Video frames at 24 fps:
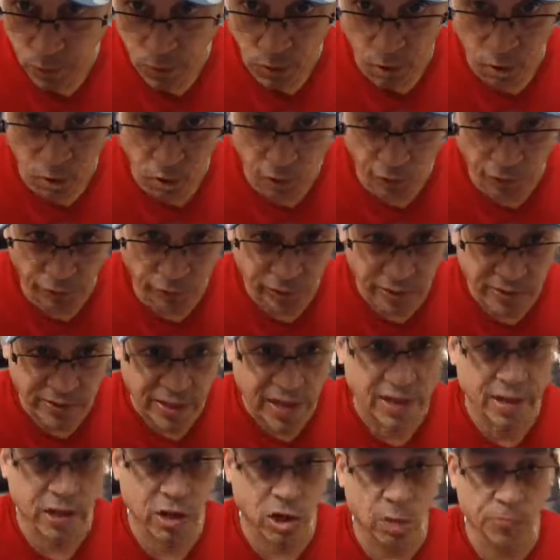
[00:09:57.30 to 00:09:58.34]
Hopefully
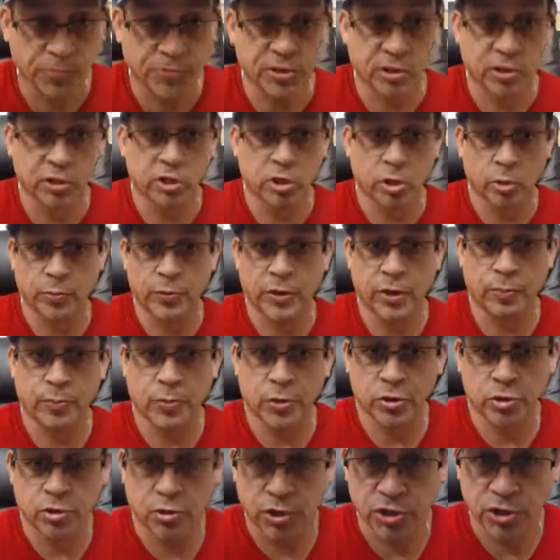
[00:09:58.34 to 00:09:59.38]
that helps a little bit,
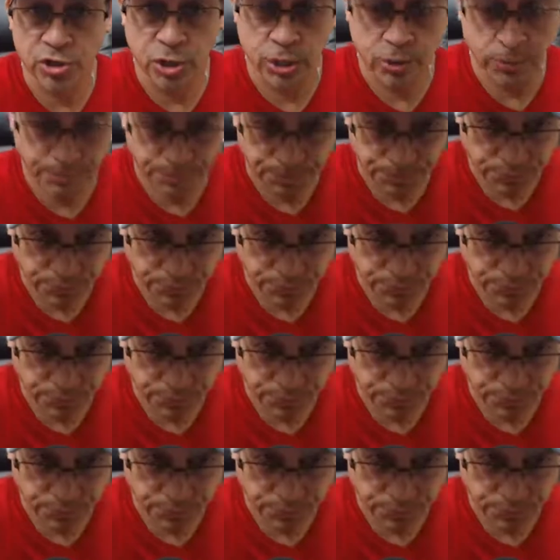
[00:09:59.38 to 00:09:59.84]
Patricia.